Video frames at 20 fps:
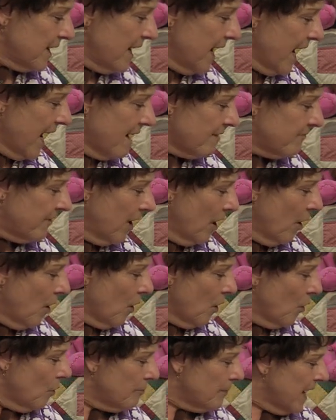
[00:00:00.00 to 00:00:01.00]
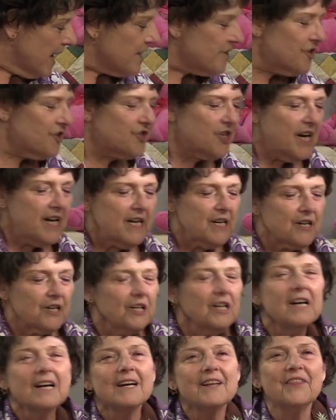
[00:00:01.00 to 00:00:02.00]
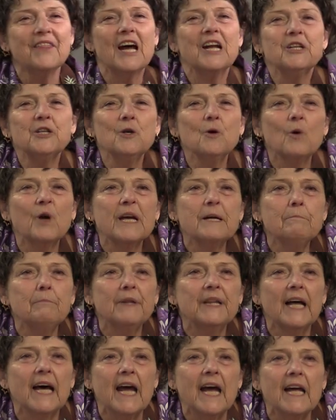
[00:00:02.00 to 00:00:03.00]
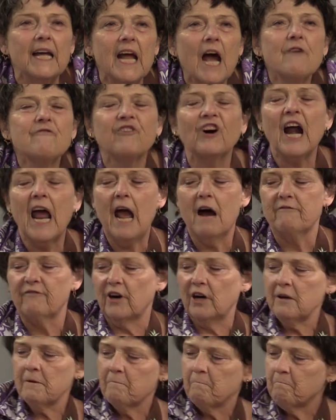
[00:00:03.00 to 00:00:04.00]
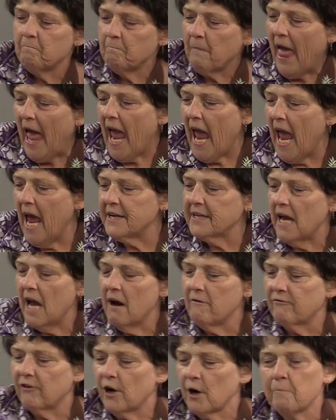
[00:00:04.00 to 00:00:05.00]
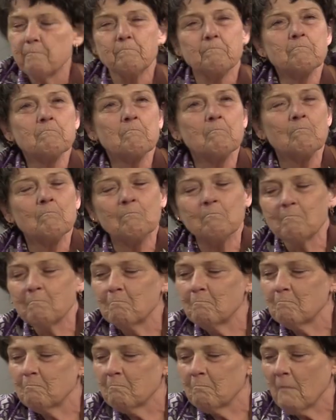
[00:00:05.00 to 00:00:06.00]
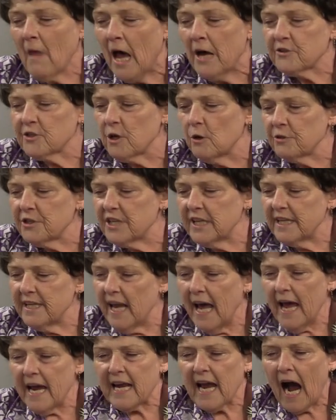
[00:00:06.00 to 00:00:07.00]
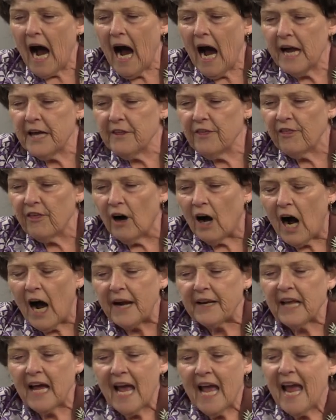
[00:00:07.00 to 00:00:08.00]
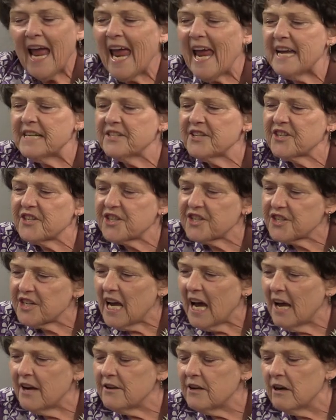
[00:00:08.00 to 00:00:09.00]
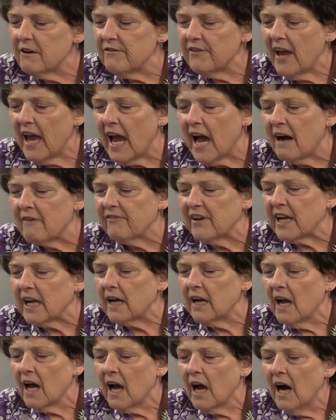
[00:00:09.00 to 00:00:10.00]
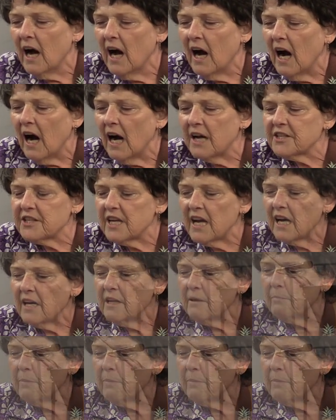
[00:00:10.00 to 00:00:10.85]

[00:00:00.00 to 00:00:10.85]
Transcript: can have a homemade shaker that you can play forever and ever. So today I thought, instead of having a teddy